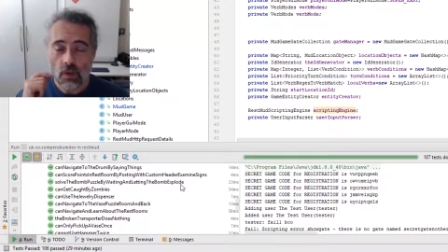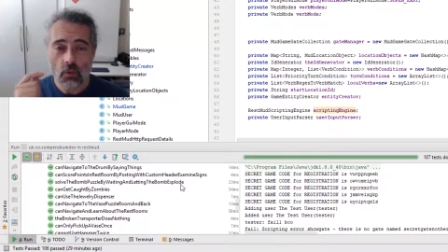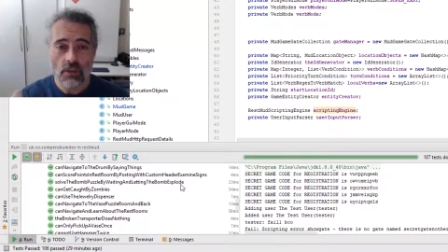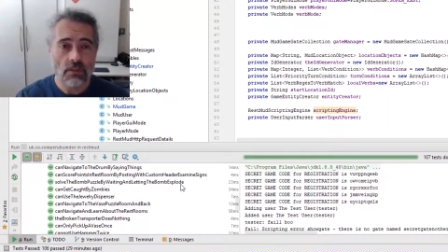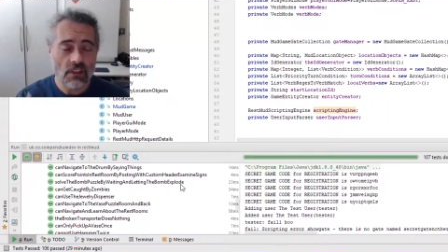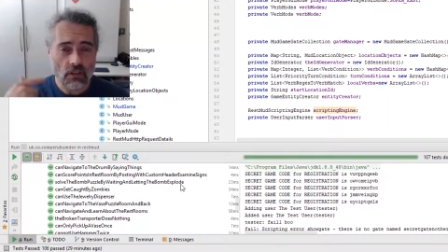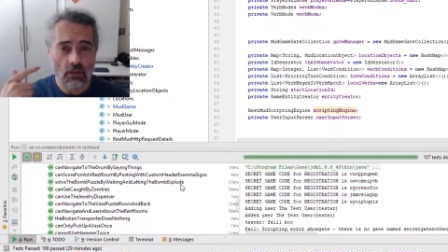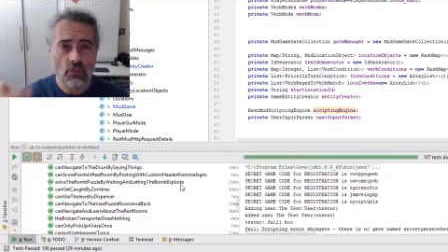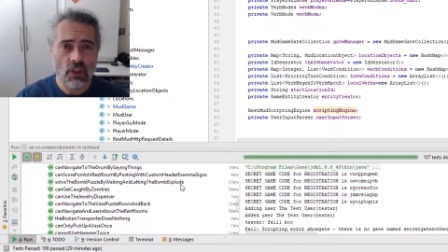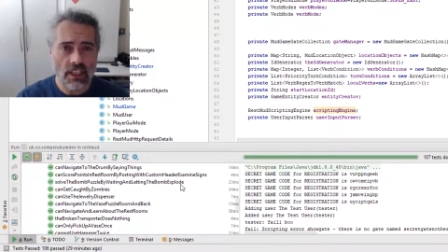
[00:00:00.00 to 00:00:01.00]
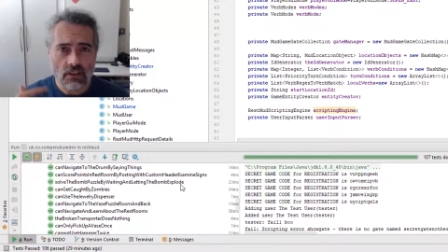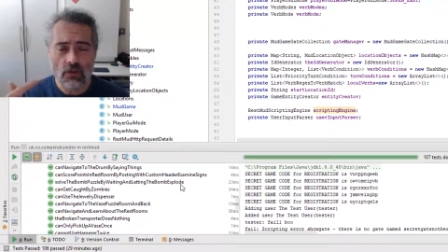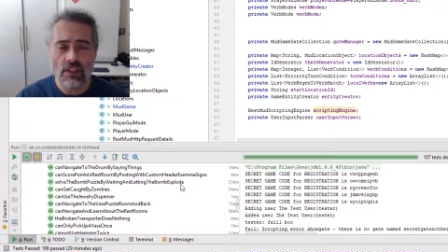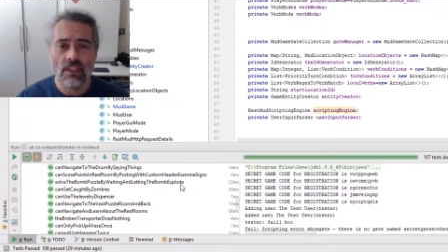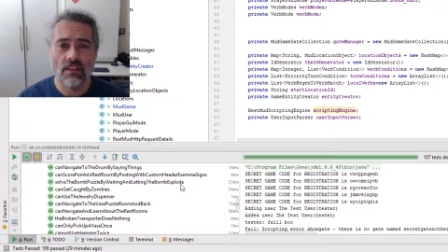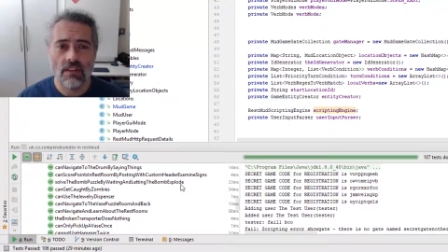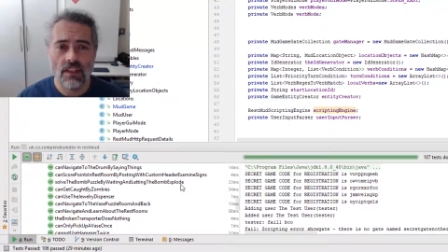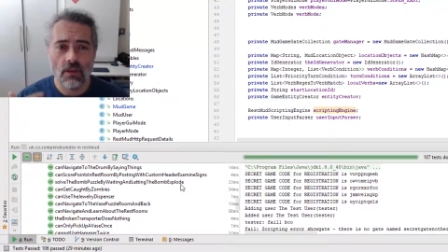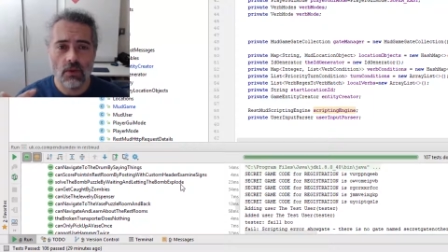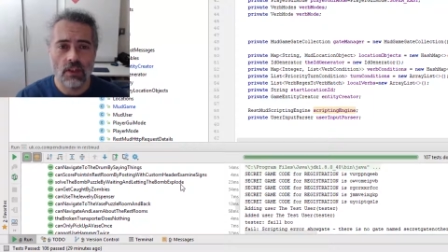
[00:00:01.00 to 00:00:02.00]
which means I've got a pretty good safety
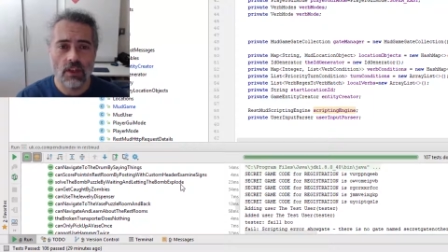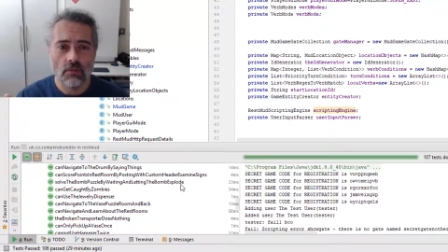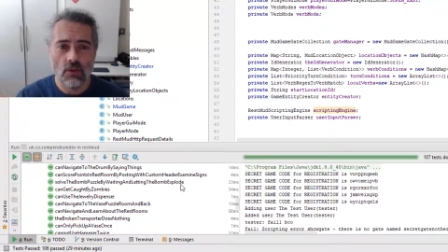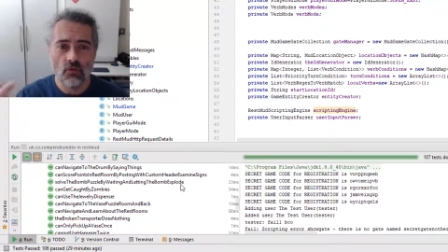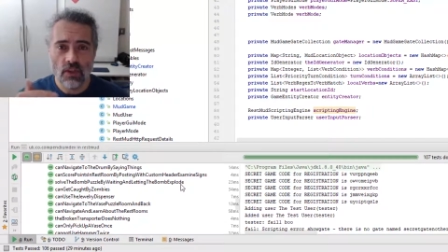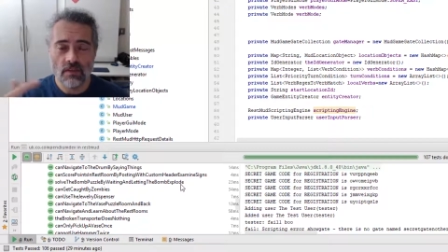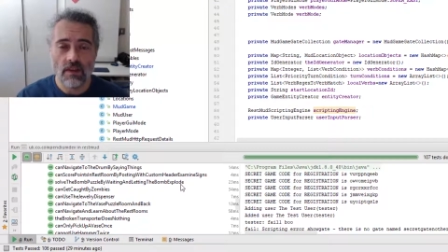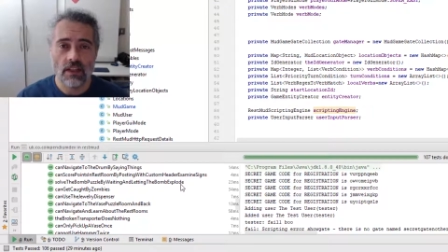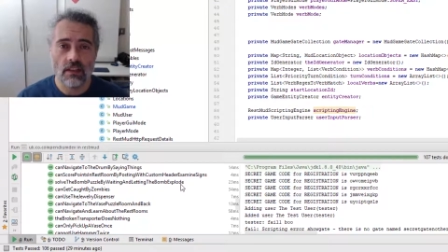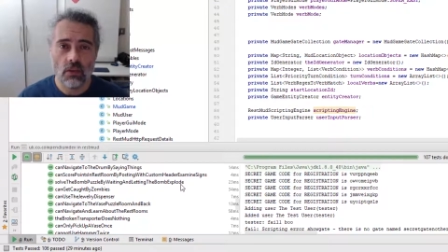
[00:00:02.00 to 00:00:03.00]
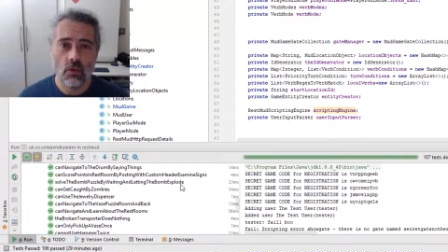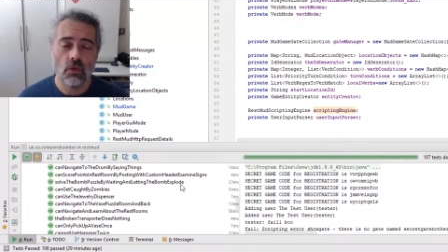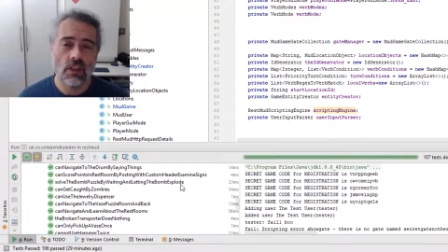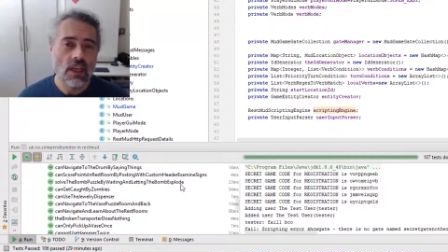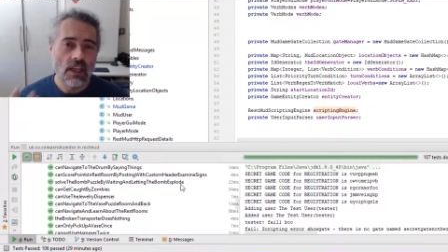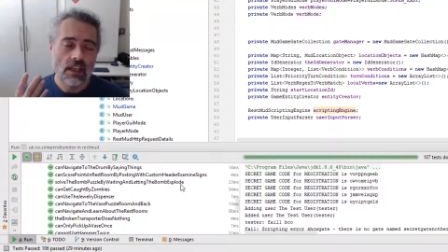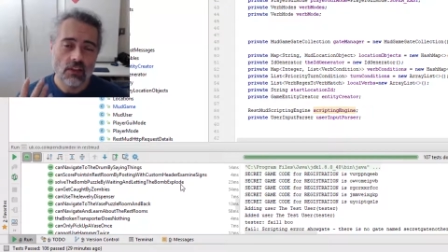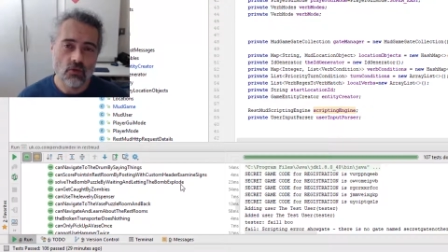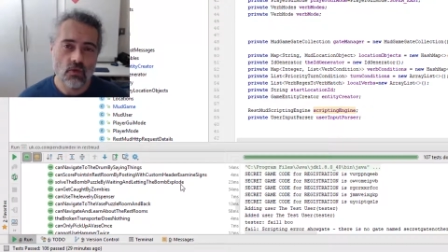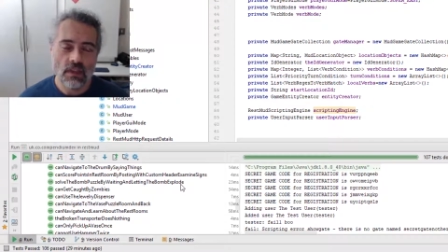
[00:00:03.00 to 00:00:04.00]
net when I come to refactor code,
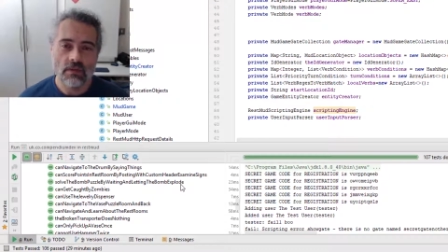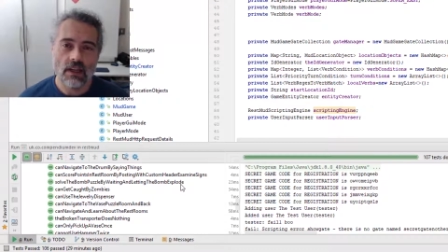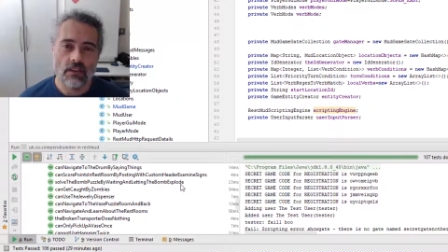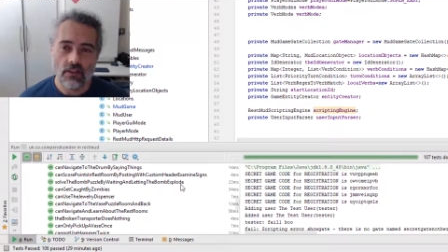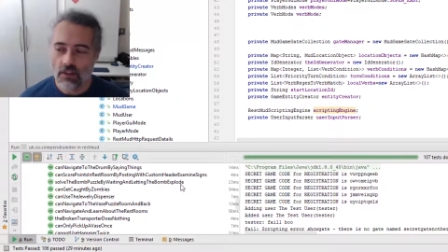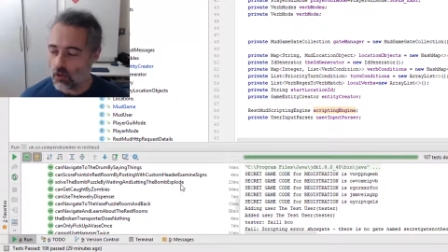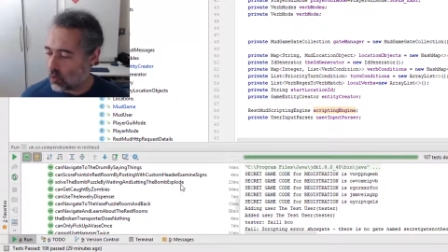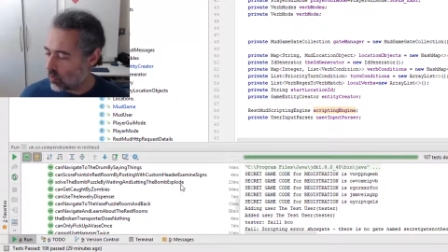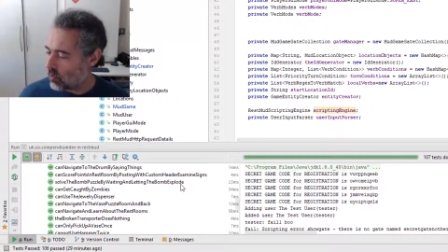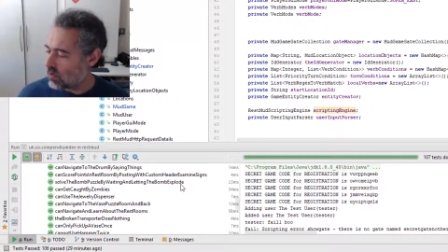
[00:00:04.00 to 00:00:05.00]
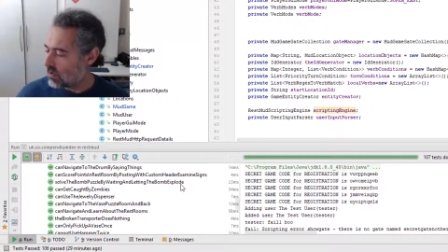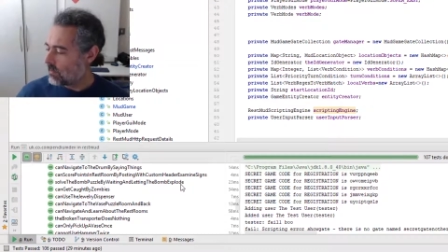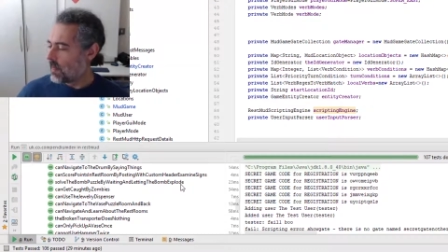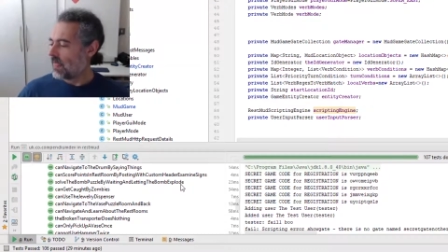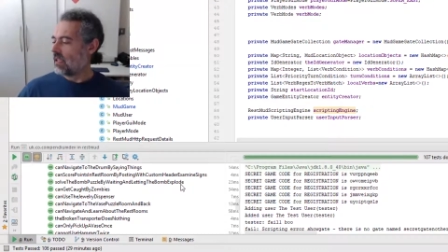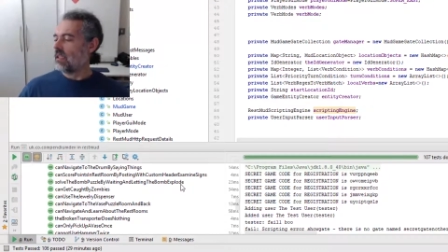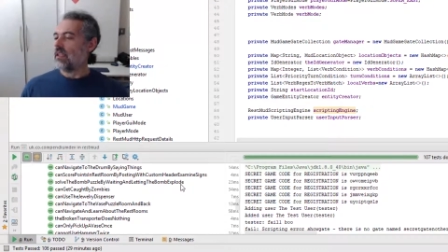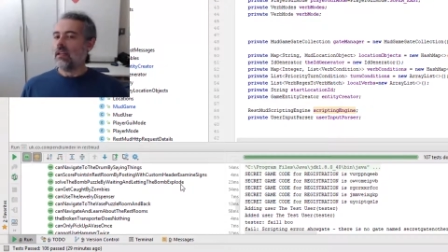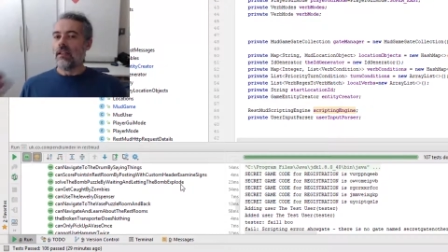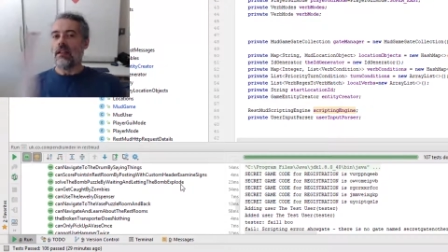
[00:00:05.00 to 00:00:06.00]
because refactoring code,
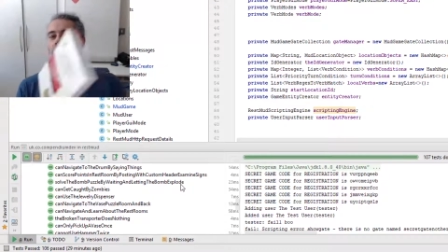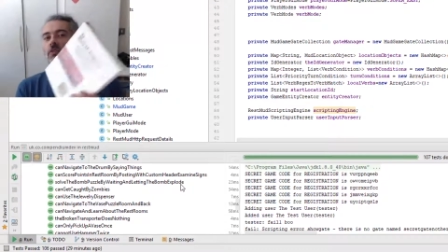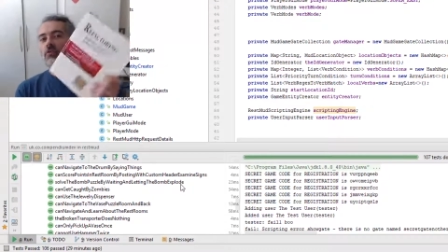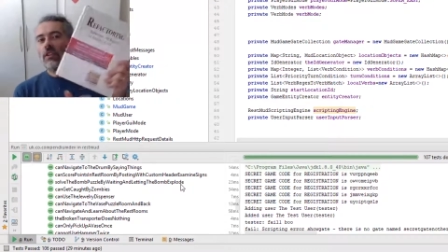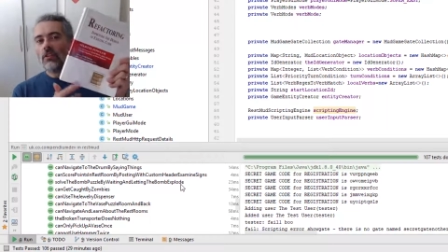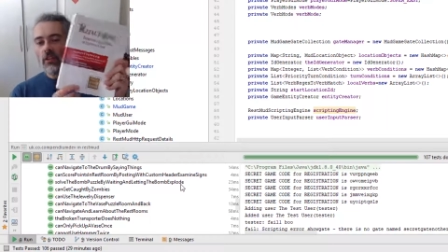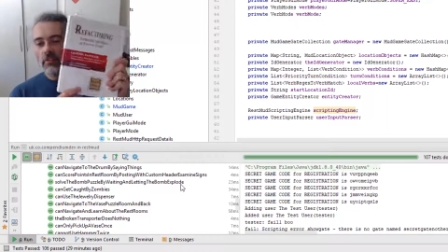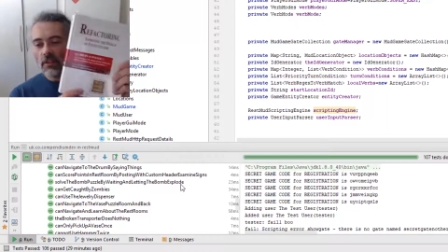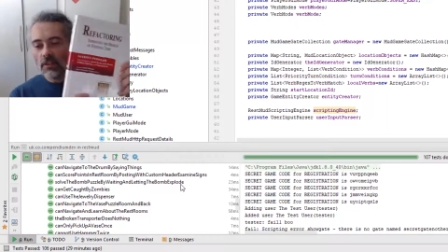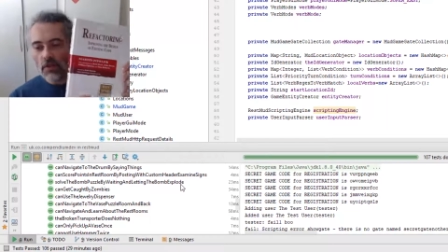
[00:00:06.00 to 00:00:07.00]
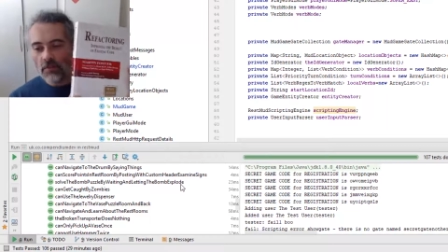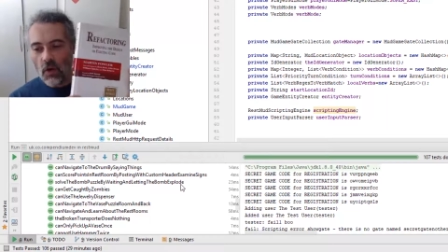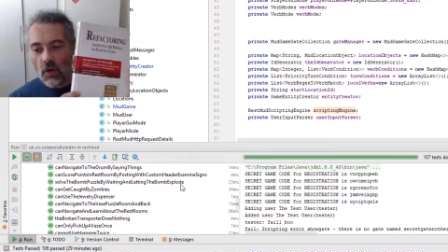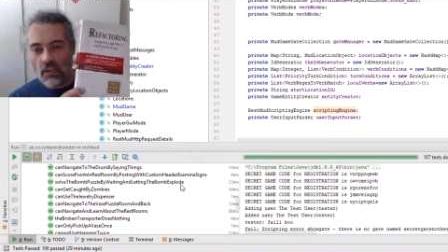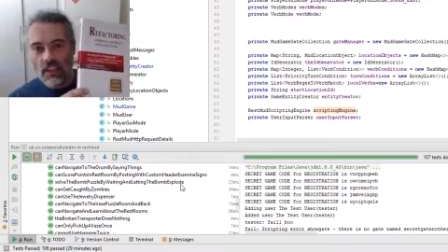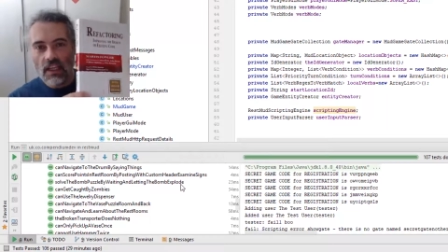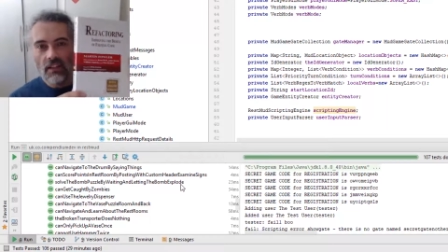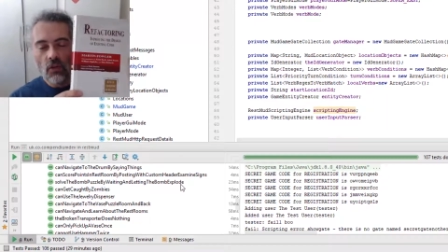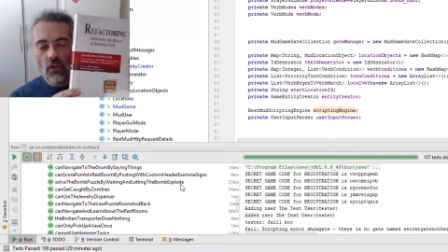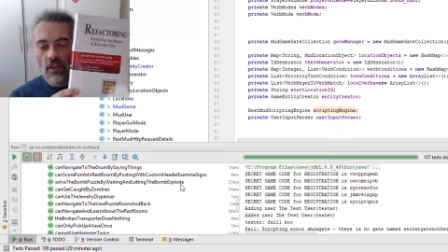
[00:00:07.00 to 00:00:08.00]
and you read all about it
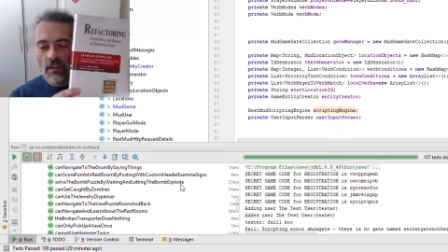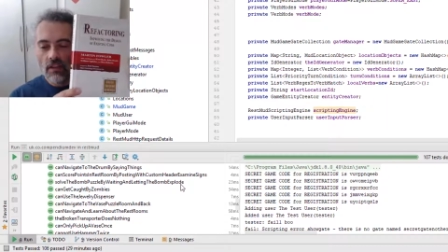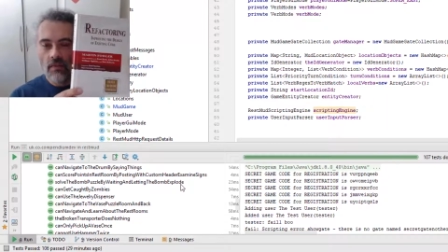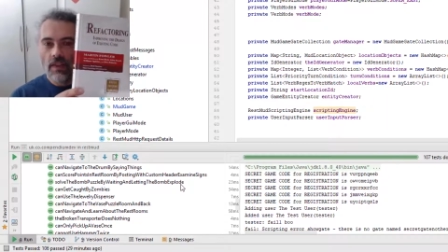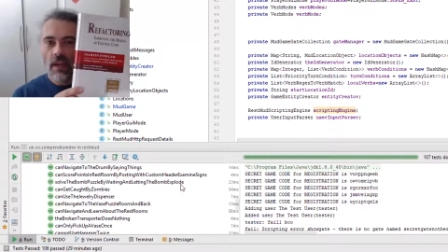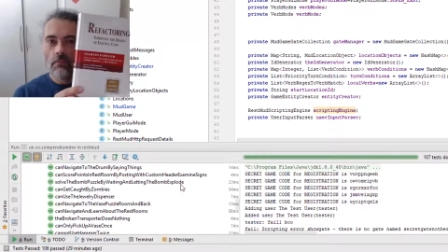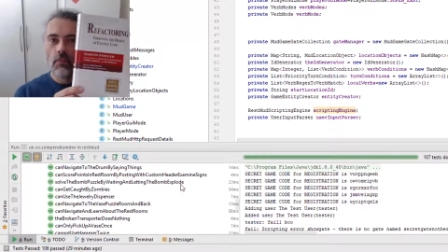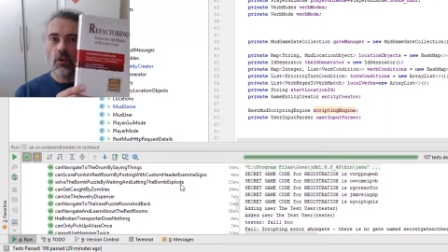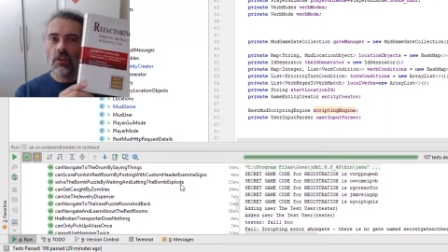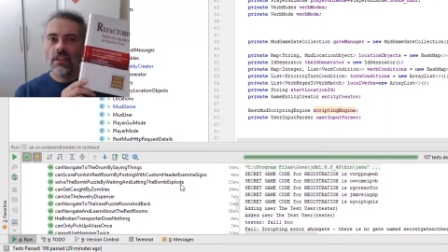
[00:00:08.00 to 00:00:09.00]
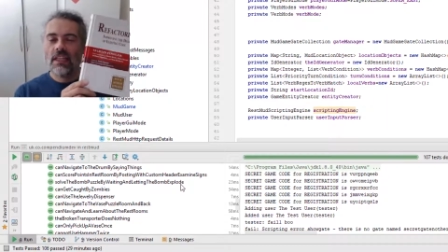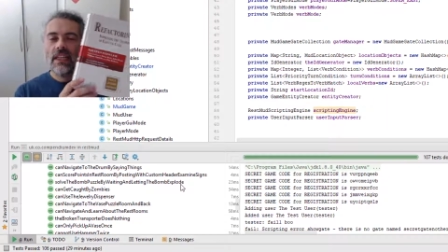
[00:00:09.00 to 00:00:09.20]
online or in um, books.